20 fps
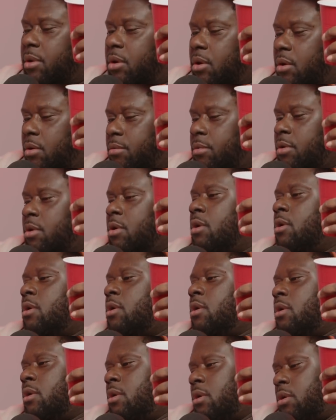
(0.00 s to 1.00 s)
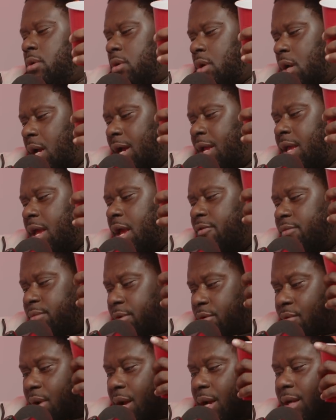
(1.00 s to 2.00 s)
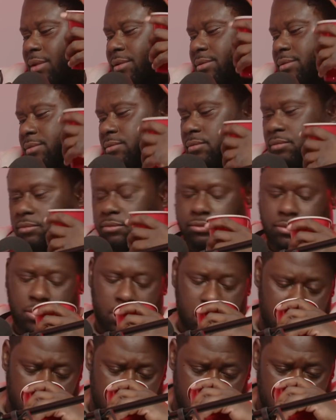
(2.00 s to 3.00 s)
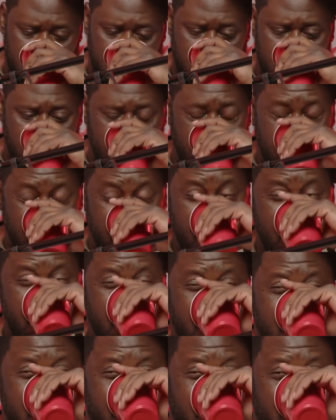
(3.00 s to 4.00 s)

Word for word: Um, exactly. I gave him the rock. What, what what's the